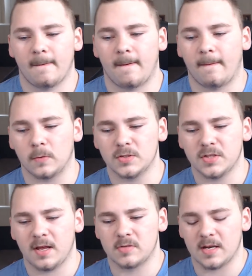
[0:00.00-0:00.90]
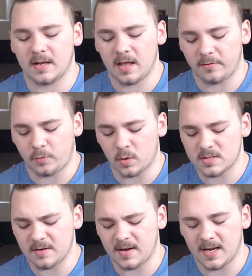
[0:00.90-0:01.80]
originally I was gonna get a
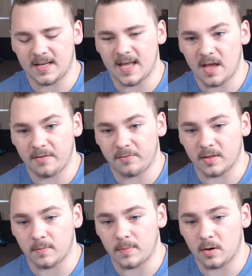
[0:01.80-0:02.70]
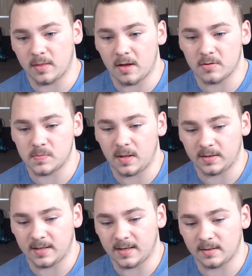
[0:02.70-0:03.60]
4790K for the computer that I was
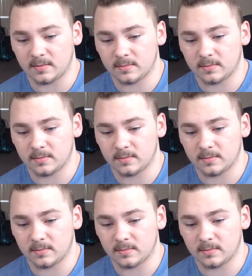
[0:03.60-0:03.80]
building,